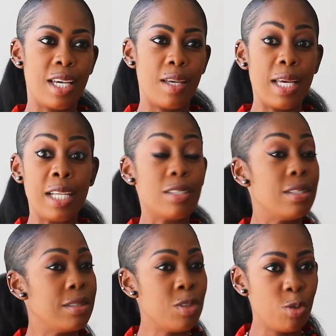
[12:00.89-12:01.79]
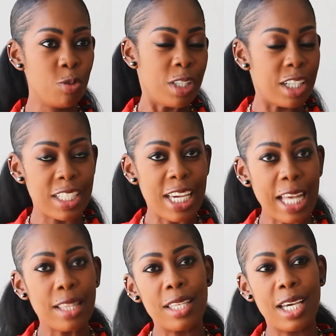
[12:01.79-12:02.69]
And you've clearly
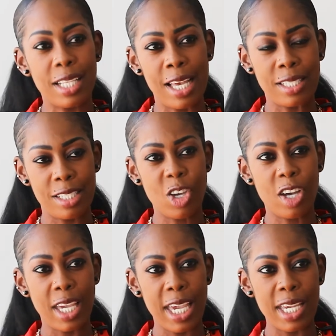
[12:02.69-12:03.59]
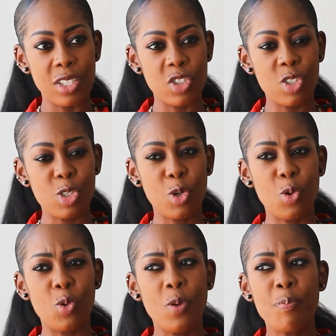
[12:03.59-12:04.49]
had that at a young age.
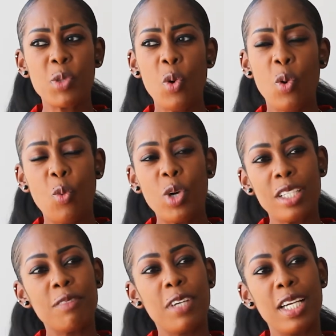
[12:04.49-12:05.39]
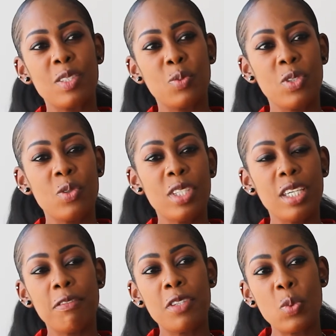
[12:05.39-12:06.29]
So what advice would you
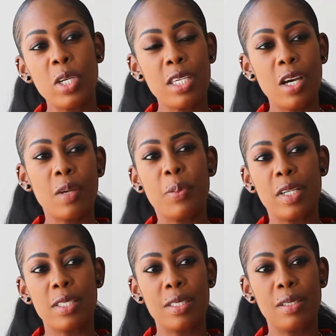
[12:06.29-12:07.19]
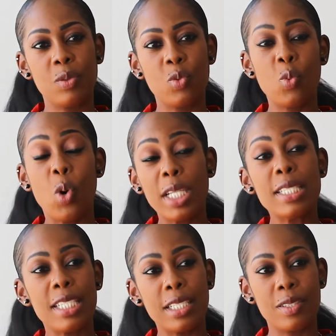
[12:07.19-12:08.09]
give to a young person
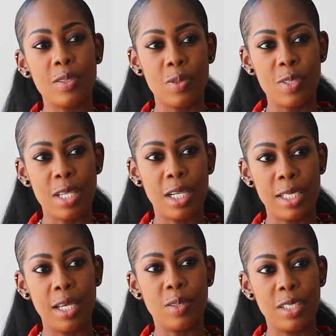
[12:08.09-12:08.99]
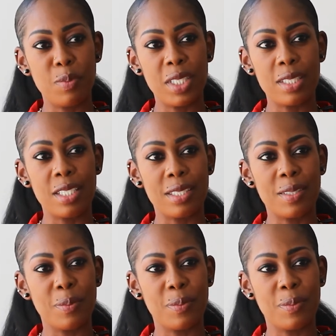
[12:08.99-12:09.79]
wanting to start out in business?